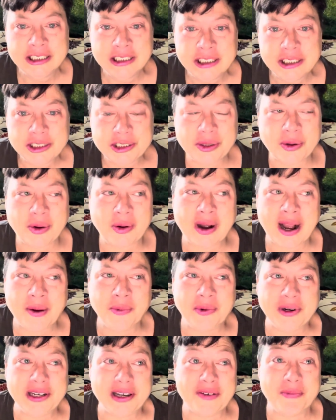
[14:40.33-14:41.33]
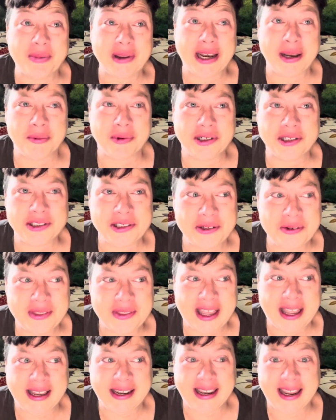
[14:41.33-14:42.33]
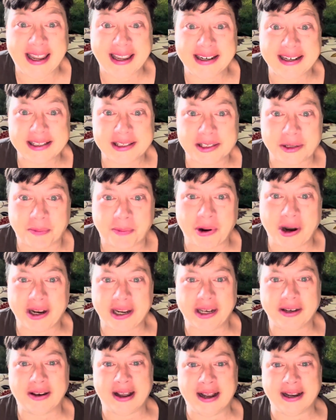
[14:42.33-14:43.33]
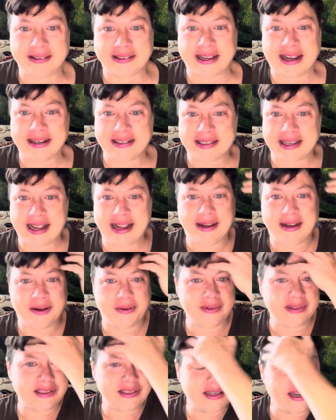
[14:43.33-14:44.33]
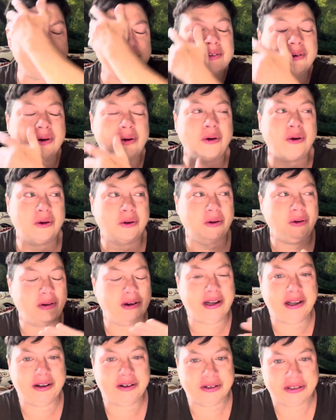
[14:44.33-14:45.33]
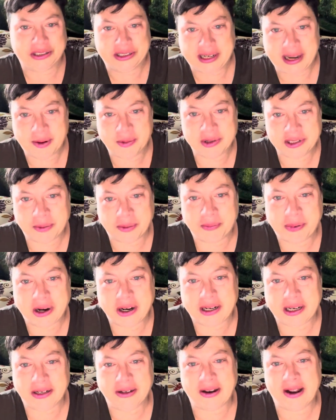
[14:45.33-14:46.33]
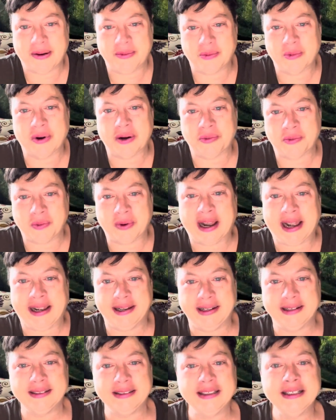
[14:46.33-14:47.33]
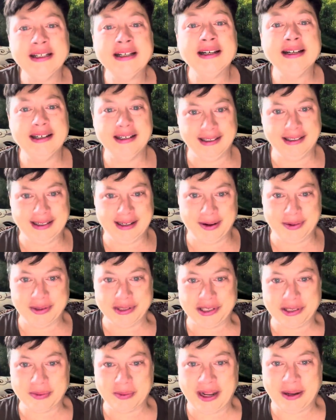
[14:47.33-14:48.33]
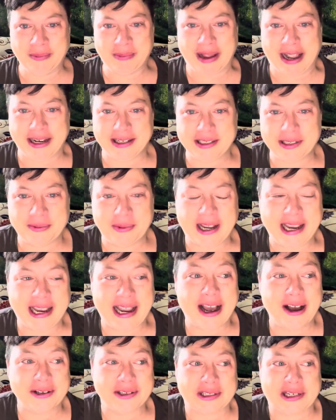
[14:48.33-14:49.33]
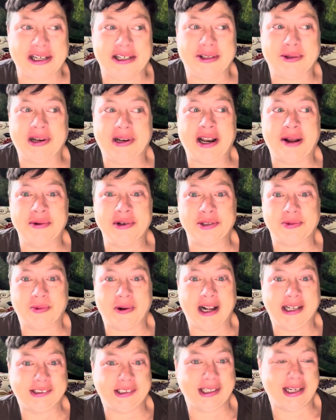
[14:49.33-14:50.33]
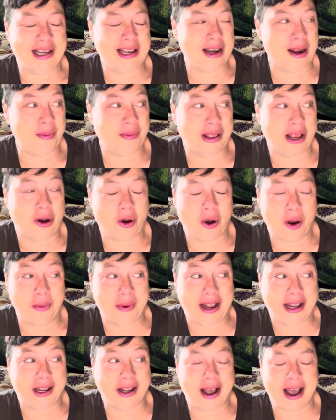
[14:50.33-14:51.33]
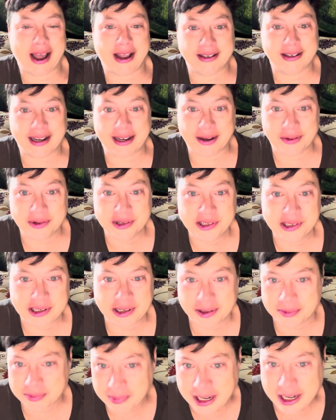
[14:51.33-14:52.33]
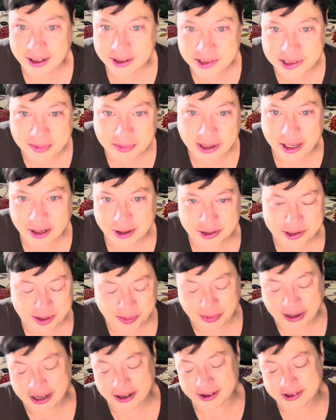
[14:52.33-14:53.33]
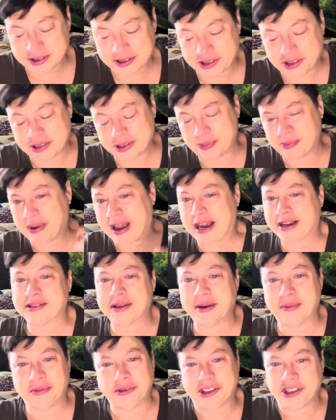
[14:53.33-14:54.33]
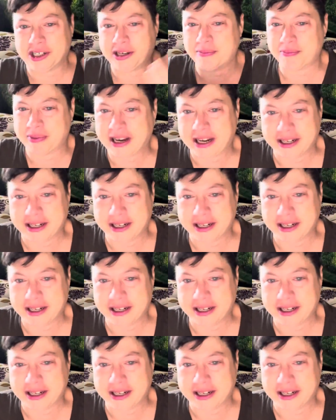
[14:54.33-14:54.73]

So I wouldn't have been able to do that. And it's a parking lot that day. It was the whole interstate was a parking lot one way. And it was the way back to my house because when I was watching it, I'm like, oh my God, it was miles and miles and miles of just backed up shit.